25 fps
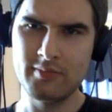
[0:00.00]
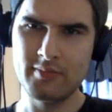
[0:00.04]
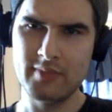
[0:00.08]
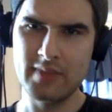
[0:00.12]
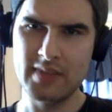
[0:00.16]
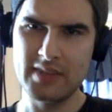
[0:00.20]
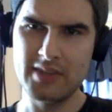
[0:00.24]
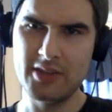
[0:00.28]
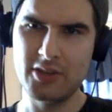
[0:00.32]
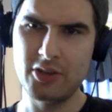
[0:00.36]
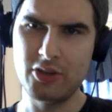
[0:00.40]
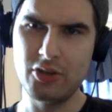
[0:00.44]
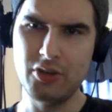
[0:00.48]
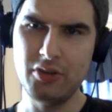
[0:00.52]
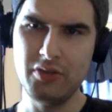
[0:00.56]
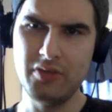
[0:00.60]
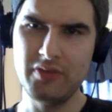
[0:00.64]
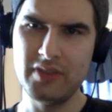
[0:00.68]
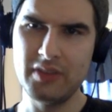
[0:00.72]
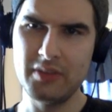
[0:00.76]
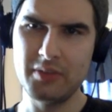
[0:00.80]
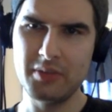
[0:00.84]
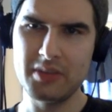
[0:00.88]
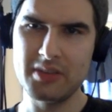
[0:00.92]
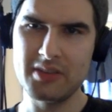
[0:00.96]
Is it a good
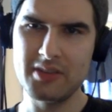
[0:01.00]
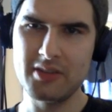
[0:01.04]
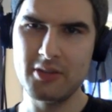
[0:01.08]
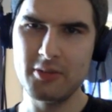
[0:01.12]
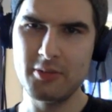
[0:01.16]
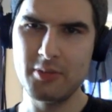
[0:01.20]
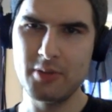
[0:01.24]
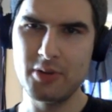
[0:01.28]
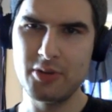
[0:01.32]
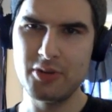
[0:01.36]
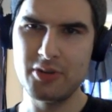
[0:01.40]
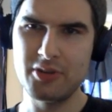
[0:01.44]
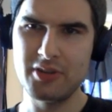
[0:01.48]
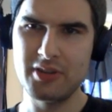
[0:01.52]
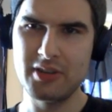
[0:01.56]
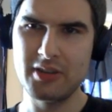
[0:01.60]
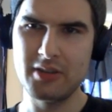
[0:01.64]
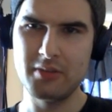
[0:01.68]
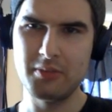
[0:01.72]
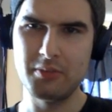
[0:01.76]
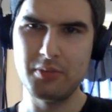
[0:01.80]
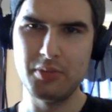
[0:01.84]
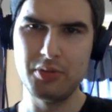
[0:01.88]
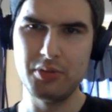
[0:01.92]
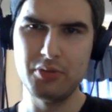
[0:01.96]
film? Consider purchasing
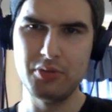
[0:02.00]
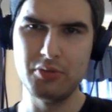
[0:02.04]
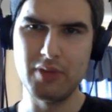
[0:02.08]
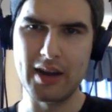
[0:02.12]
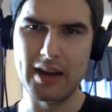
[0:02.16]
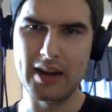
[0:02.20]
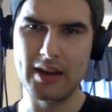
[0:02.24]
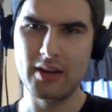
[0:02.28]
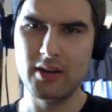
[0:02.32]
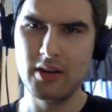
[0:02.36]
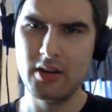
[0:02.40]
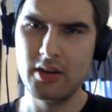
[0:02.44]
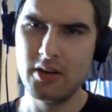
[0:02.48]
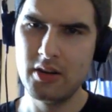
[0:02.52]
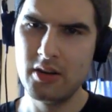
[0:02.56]
the Blu-ray.